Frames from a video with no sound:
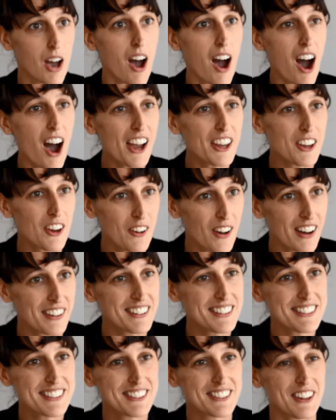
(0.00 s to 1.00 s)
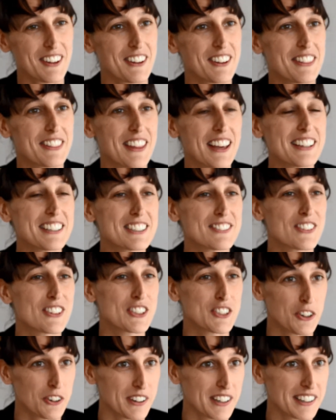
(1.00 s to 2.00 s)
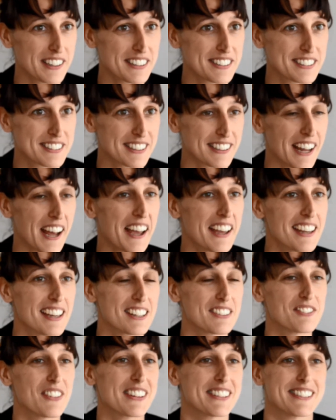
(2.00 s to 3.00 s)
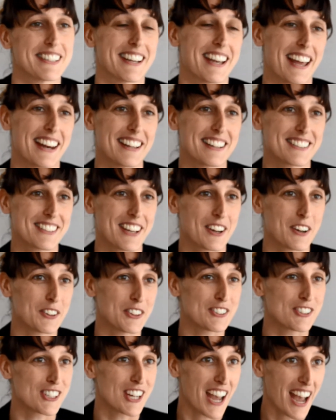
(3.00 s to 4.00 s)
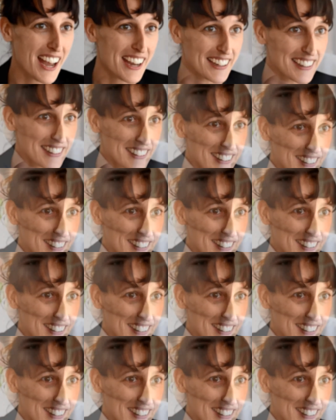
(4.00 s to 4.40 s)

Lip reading: Hi Johannes, so thanks for joining us today at Investigating Psychology A.